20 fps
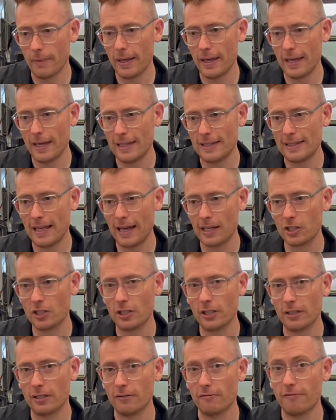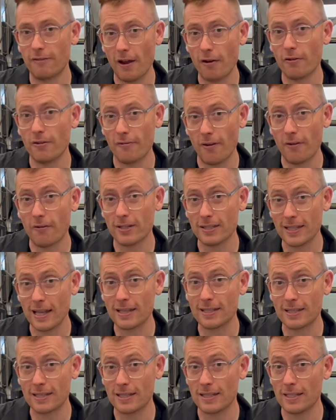it's actually very, very
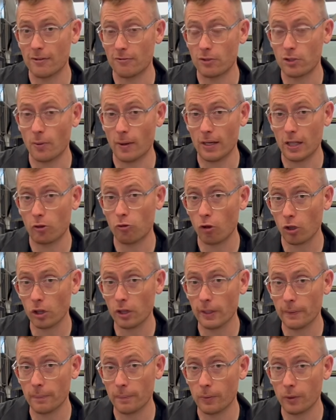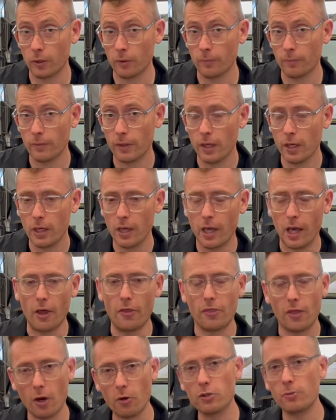sensitive to any throttle input. And
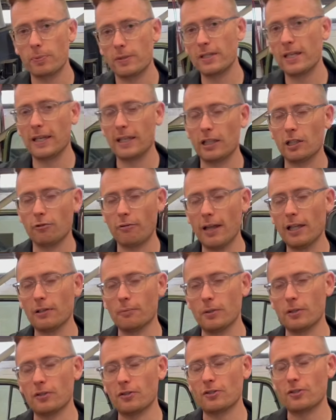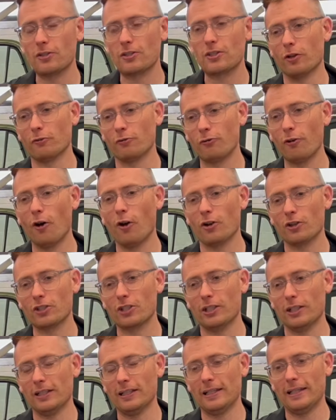those particular elements,
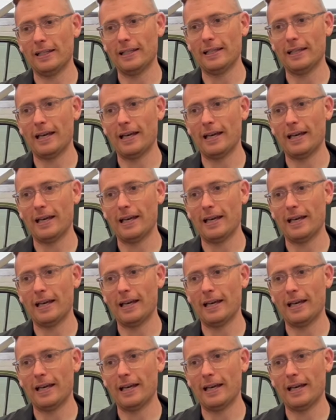unfortunately,